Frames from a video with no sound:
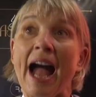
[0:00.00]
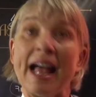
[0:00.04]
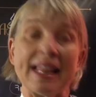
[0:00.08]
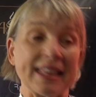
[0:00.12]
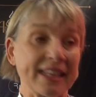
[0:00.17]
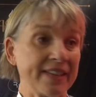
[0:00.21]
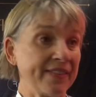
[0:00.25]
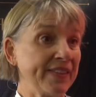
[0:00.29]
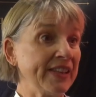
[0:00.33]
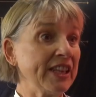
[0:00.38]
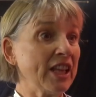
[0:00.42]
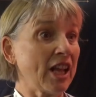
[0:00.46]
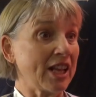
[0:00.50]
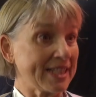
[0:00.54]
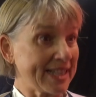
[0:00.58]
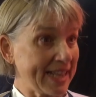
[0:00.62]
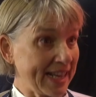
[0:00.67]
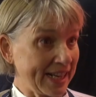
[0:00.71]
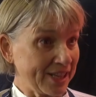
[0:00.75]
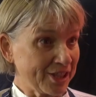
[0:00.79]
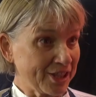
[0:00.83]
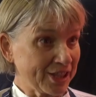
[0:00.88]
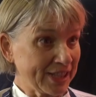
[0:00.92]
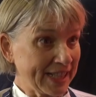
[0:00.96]
I live in Los
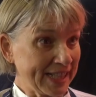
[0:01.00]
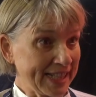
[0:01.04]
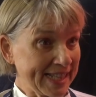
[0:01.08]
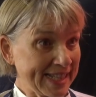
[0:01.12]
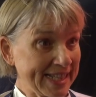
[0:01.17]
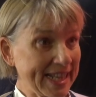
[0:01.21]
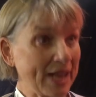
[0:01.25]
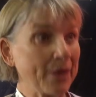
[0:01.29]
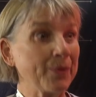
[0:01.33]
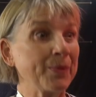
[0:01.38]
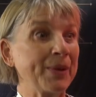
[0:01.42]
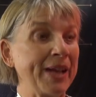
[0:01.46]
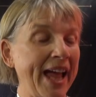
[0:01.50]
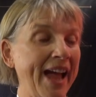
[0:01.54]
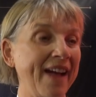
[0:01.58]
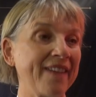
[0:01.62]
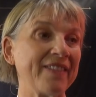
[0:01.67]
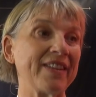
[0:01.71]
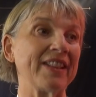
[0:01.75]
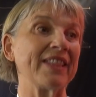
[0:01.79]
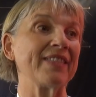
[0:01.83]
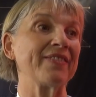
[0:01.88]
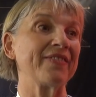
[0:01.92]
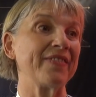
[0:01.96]
Angeles and we have
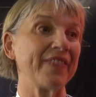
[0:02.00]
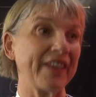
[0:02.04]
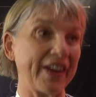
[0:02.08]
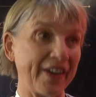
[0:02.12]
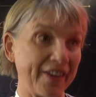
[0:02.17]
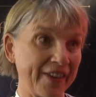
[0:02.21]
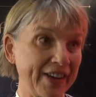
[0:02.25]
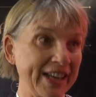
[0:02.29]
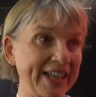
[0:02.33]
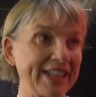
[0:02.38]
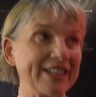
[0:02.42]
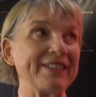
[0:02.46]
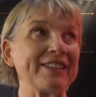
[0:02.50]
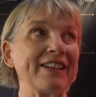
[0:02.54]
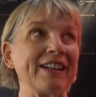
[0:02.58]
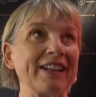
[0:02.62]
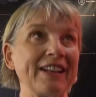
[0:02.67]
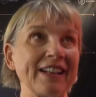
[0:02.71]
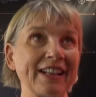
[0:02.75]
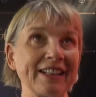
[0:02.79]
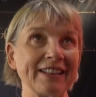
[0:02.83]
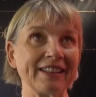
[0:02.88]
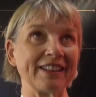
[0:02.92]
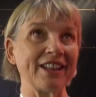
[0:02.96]
a very
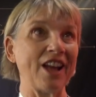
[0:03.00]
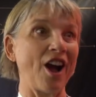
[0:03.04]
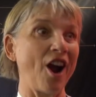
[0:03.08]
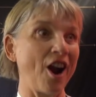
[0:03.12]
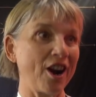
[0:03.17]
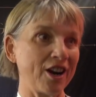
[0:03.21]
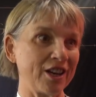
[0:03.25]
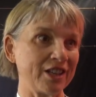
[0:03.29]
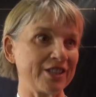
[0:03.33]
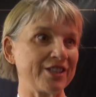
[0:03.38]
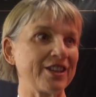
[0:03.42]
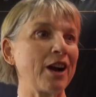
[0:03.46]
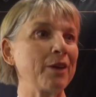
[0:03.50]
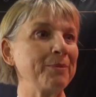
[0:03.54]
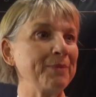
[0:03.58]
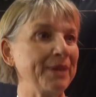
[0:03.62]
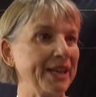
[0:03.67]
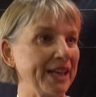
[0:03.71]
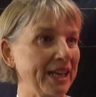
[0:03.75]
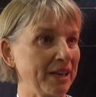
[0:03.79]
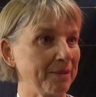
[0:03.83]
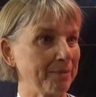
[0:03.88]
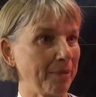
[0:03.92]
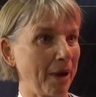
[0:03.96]
large
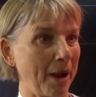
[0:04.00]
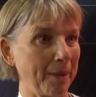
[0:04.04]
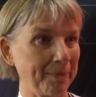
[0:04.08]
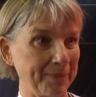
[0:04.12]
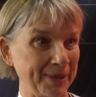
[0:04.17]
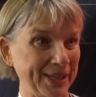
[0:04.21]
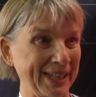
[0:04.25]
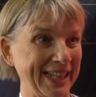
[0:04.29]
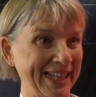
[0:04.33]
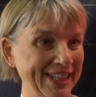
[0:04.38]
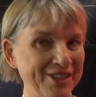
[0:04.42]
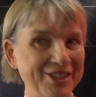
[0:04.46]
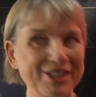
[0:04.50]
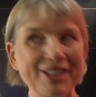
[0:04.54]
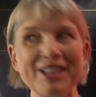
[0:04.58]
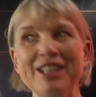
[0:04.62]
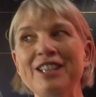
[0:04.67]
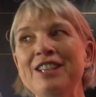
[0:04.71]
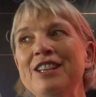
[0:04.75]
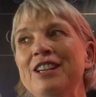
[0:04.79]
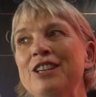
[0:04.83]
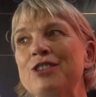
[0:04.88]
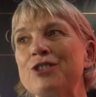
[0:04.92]
Armenian population.